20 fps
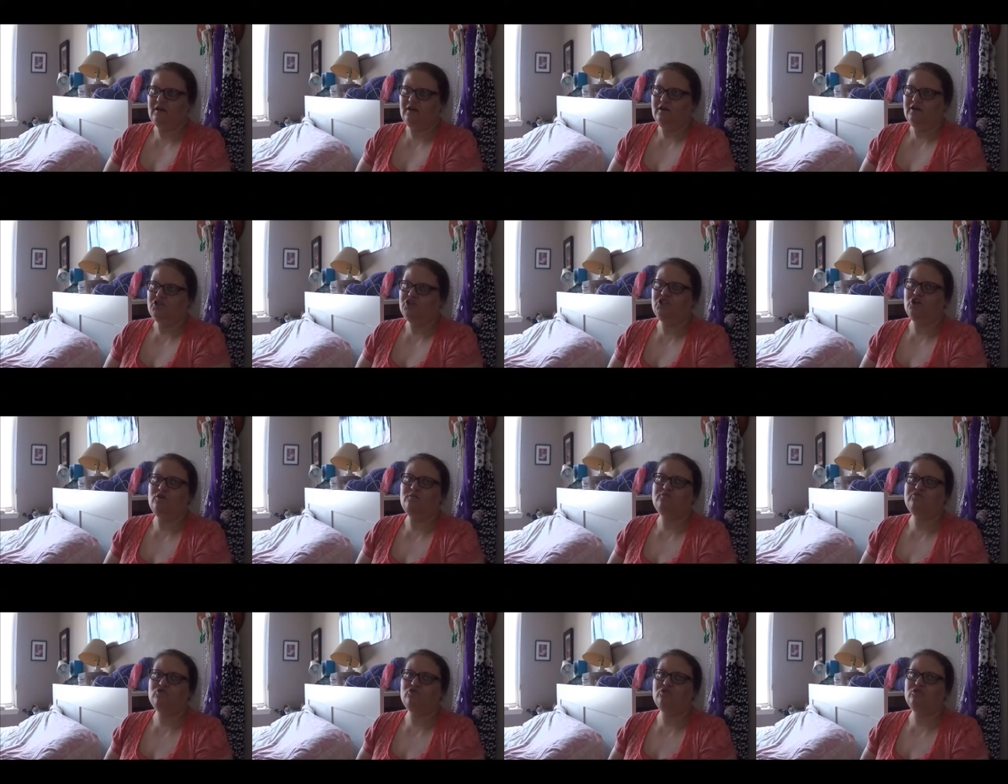show
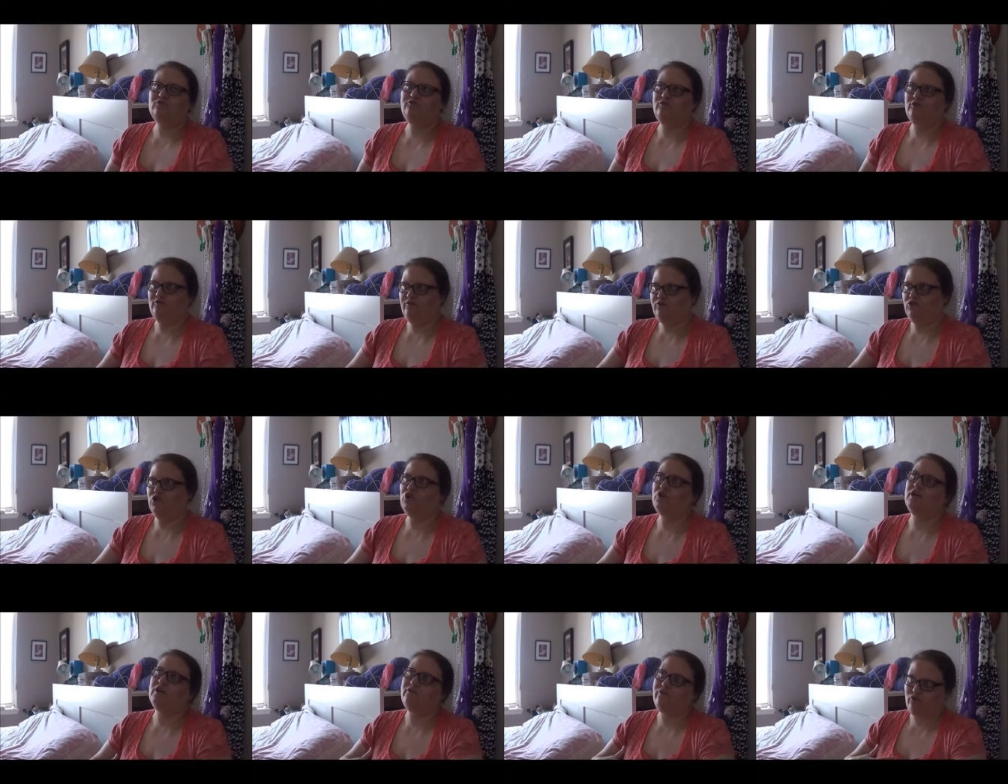proof of
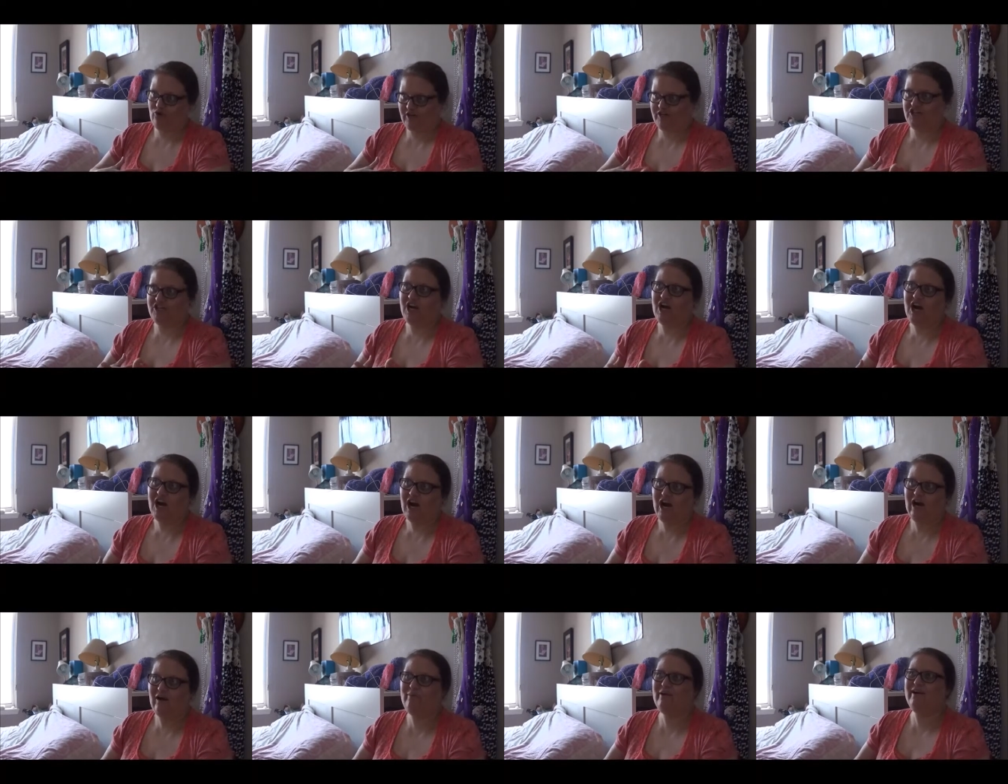looking for a
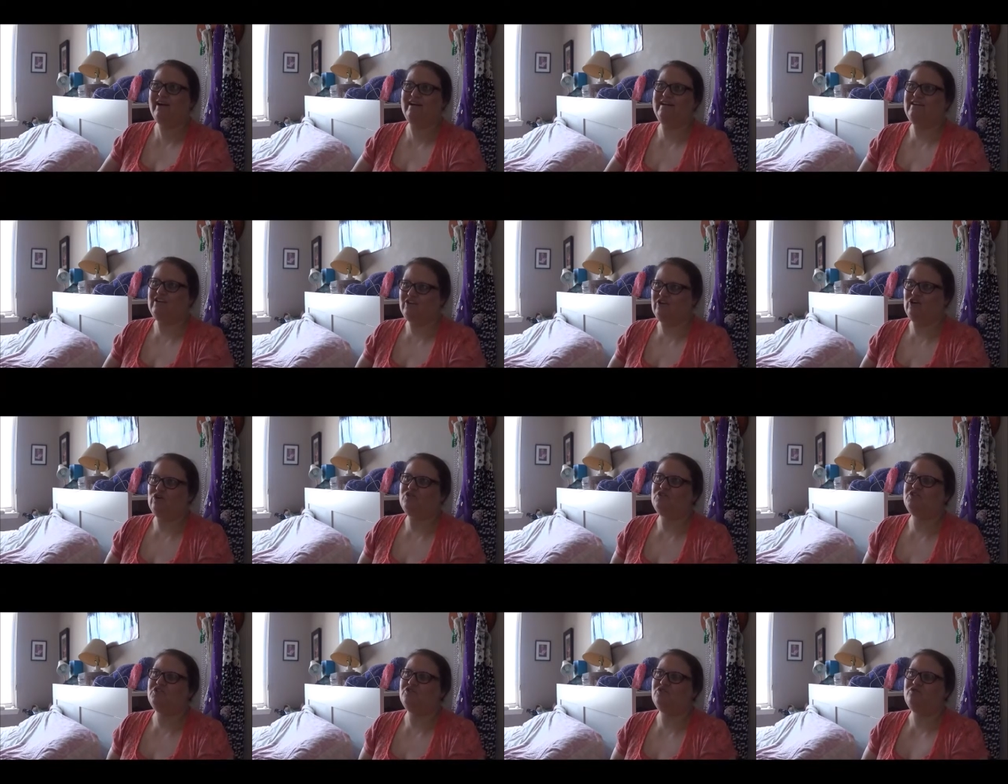job and, you know,
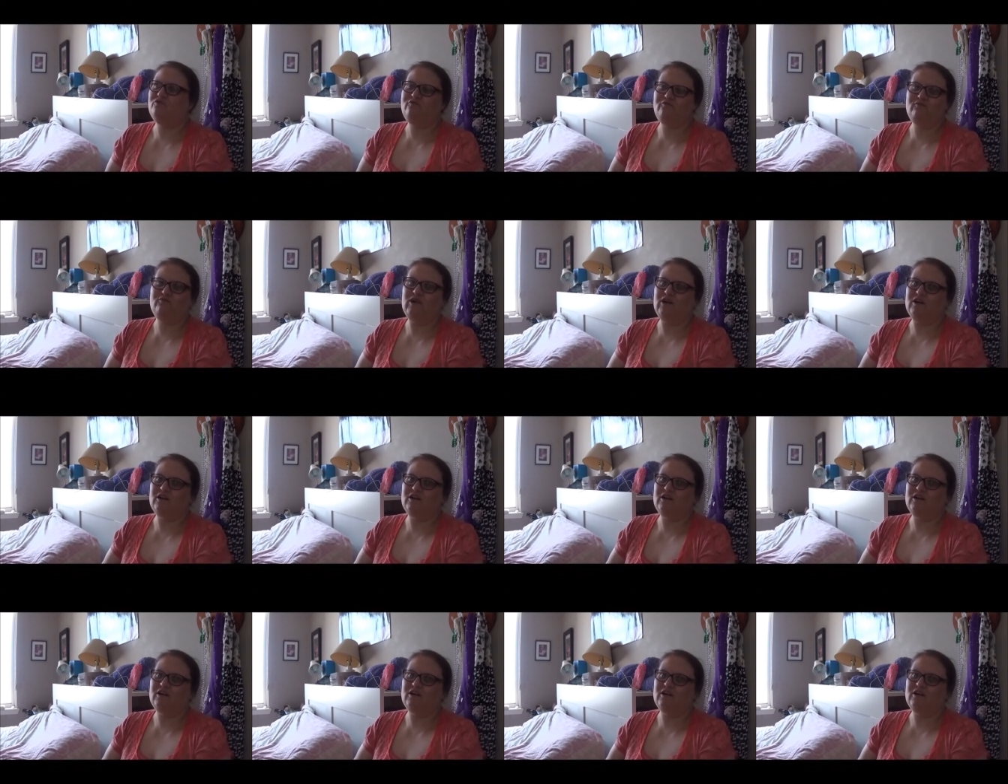two uh,